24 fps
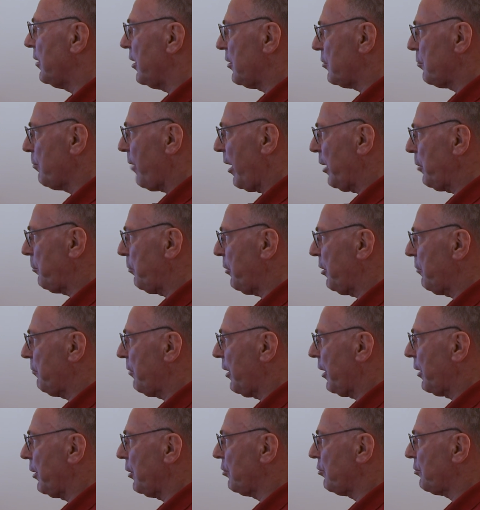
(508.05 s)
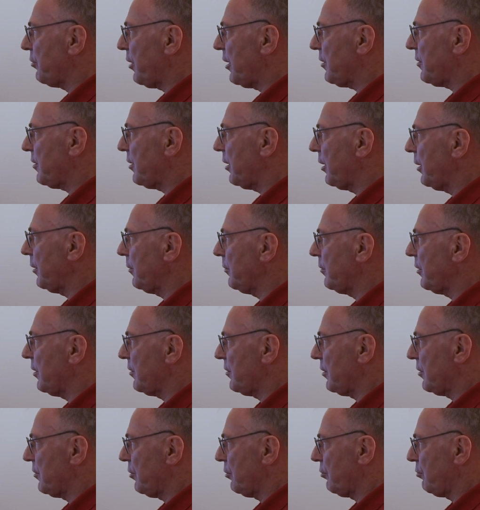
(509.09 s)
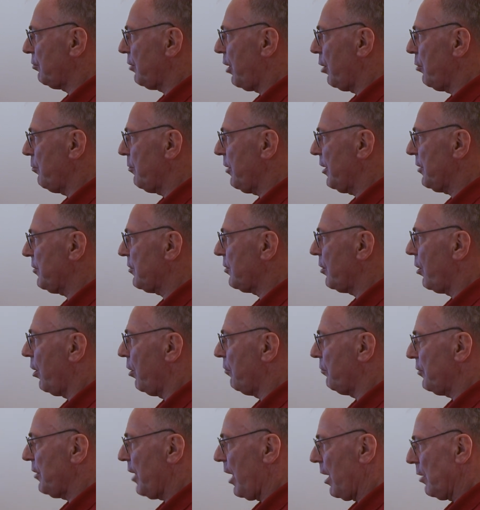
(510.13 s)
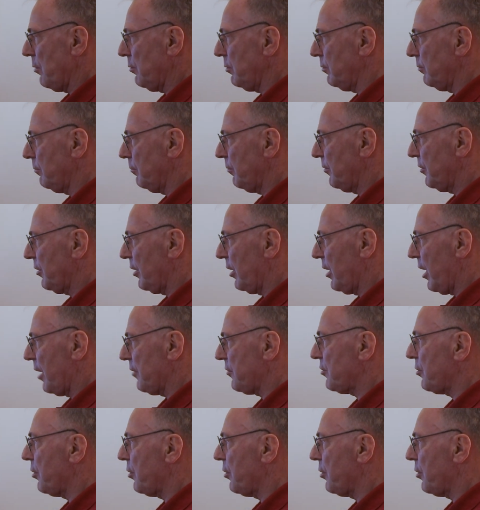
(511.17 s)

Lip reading: This might be very interesting. This is the traumas of now, the last